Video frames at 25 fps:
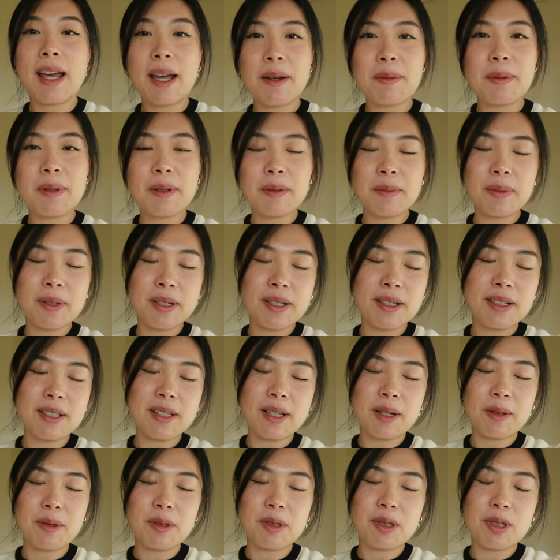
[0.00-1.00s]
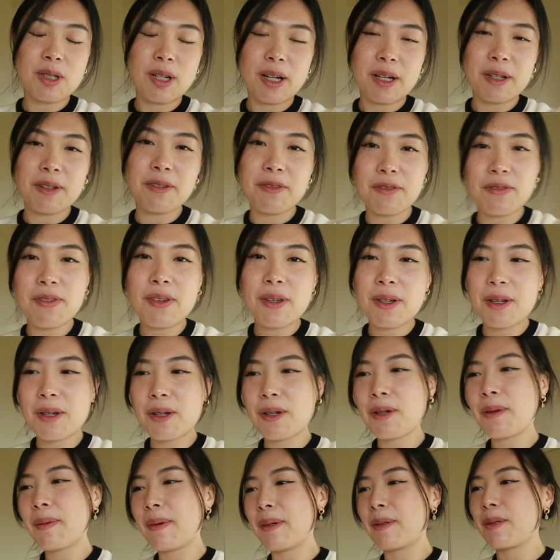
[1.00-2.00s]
happened because I was trying to film,